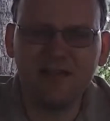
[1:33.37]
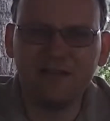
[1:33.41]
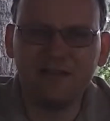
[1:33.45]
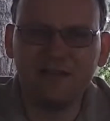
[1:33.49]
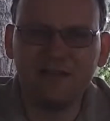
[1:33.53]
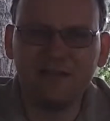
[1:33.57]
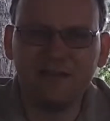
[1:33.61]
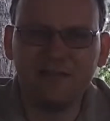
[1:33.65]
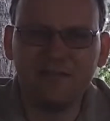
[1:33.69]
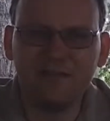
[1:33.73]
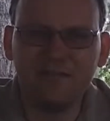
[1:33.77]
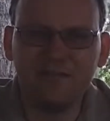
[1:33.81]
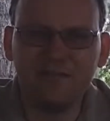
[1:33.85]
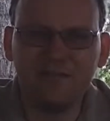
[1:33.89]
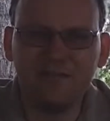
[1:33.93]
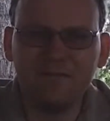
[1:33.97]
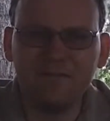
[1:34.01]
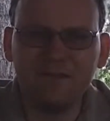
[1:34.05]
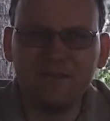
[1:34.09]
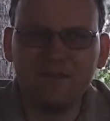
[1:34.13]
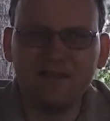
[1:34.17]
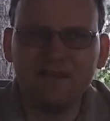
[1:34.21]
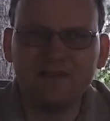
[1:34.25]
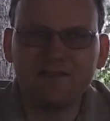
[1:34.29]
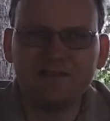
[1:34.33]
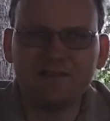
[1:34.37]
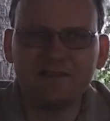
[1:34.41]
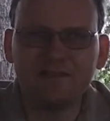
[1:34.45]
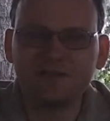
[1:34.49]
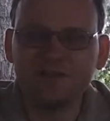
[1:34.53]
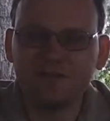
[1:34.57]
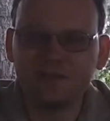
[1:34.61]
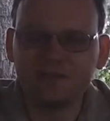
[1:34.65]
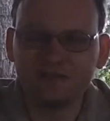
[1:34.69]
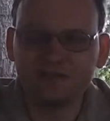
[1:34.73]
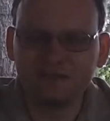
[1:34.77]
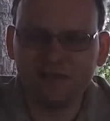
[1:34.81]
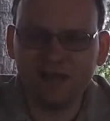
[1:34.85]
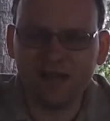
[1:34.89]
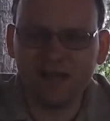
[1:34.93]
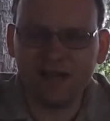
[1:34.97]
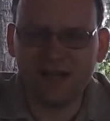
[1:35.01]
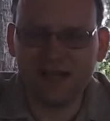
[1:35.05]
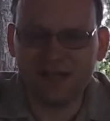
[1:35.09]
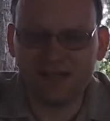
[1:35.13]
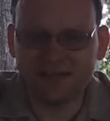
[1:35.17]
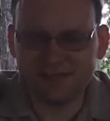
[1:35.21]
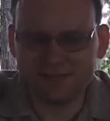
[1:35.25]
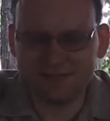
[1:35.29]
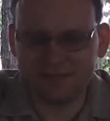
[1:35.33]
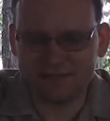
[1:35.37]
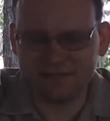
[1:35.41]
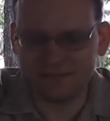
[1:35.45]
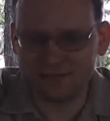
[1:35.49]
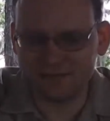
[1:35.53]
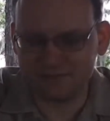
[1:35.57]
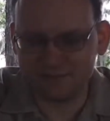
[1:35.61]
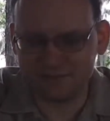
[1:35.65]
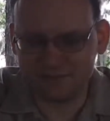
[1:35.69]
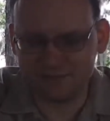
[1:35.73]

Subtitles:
There are lines that are